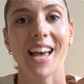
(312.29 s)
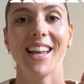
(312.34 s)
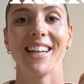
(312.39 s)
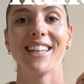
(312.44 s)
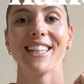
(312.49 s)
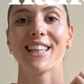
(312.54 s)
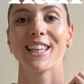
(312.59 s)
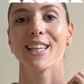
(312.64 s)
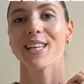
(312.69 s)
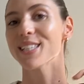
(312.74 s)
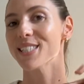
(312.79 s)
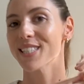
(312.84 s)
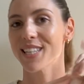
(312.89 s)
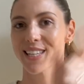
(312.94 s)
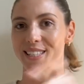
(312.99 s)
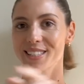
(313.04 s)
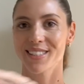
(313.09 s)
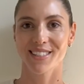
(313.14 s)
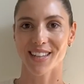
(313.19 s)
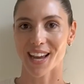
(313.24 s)
And this
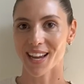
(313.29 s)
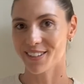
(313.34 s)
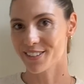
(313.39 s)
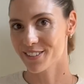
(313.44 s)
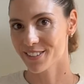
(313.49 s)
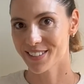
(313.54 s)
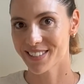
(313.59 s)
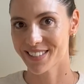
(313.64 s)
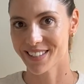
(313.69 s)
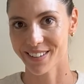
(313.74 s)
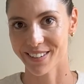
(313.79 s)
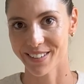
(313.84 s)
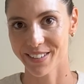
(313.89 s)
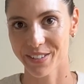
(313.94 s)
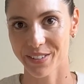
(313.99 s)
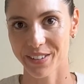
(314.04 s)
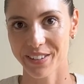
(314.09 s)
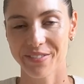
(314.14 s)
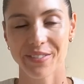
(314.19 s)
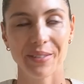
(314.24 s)
is dangerous
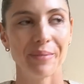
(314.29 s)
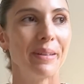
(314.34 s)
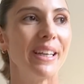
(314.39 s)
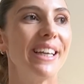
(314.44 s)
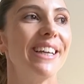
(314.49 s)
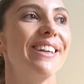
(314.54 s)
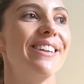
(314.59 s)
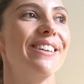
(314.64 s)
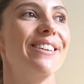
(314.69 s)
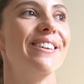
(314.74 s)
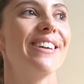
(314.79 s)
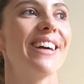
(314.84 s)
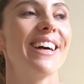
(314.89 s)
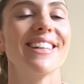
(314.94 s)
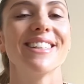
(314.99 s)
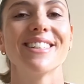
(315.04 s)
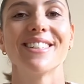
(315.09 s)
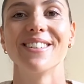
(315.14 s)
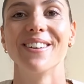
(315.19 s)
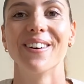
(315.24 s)
territory for me. You
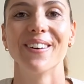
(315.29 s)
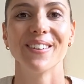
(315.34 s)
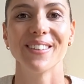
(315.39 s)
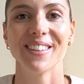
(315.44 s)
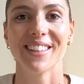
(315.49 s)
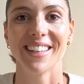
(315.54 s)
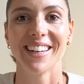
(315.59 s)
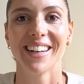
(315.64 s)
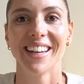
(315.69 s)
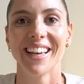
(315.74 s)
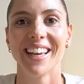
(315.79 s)
guys know that